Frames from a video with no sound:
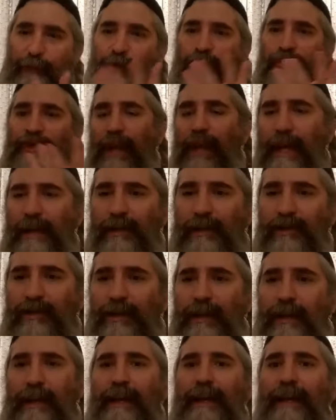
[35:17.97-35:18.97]
for
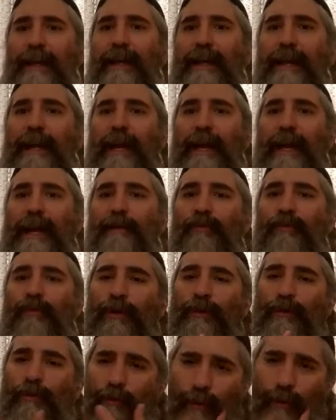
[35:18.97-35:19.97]
change and
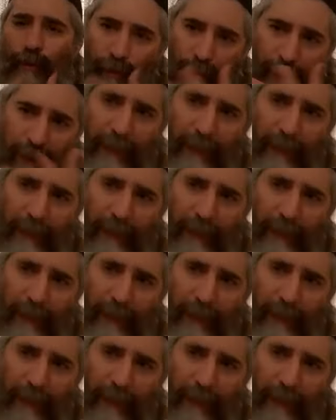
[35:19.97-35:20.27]
we're, we're